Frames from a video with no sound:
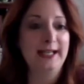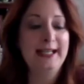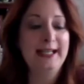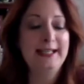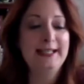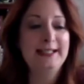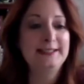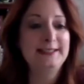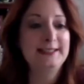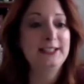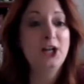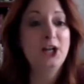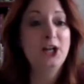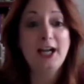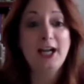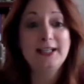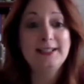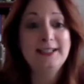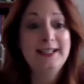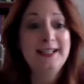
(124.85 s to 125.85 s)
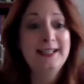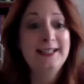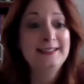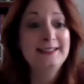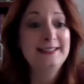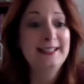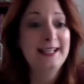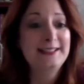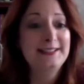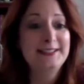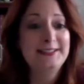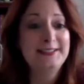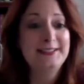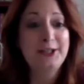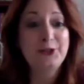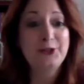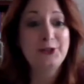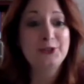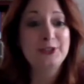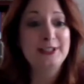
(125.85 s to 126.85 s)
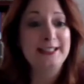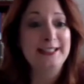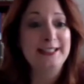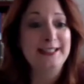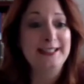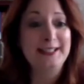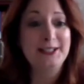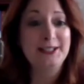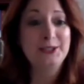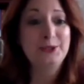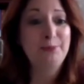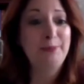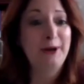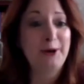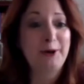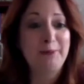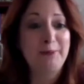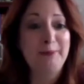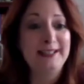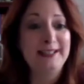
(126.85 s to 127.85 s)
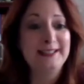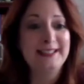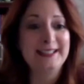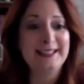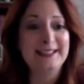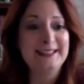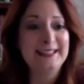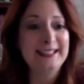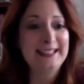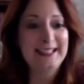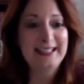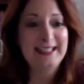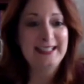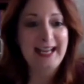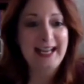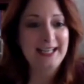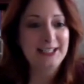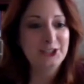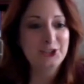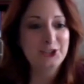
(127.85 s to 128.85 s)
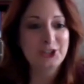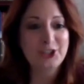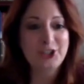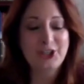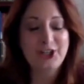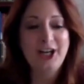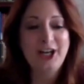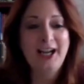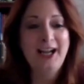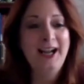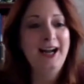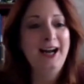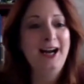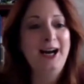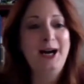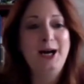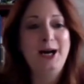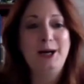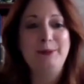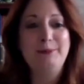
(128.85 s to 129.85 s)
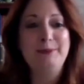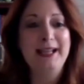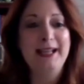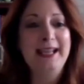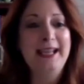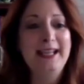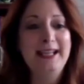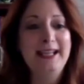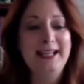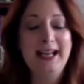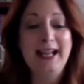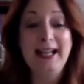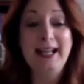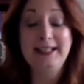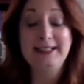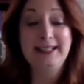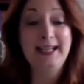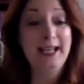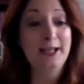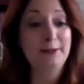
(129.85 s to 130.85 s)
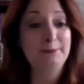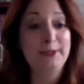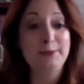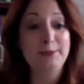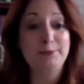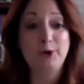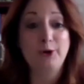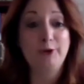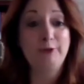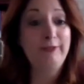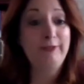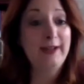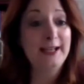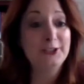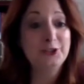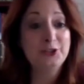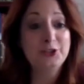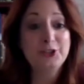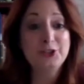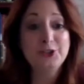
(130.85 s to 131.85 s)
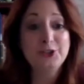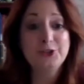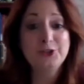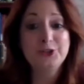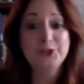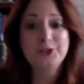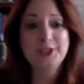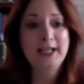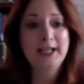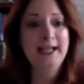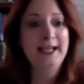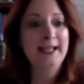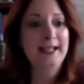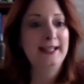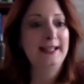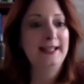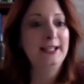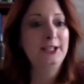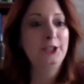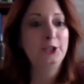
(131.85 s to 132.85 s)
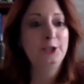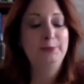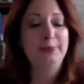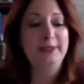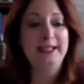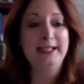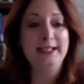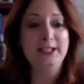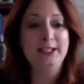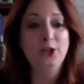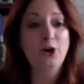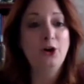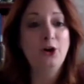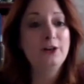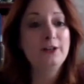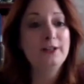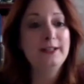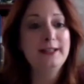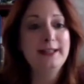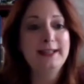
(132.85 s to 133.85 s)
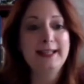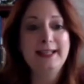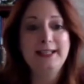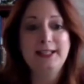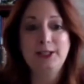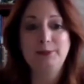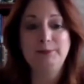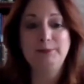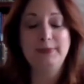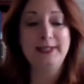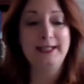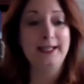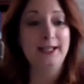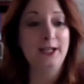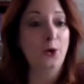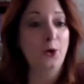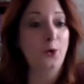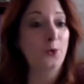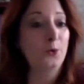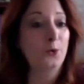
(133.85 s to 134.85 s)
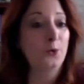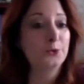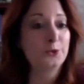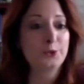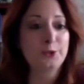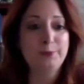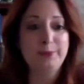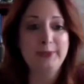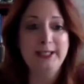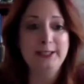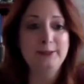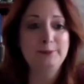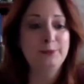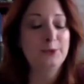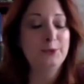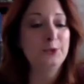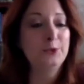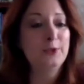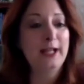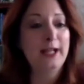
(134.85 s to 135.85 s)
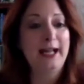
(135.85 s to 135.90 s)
It is not necessarily the experimenting teenager. It can be professionals. They could be young, they can be older people.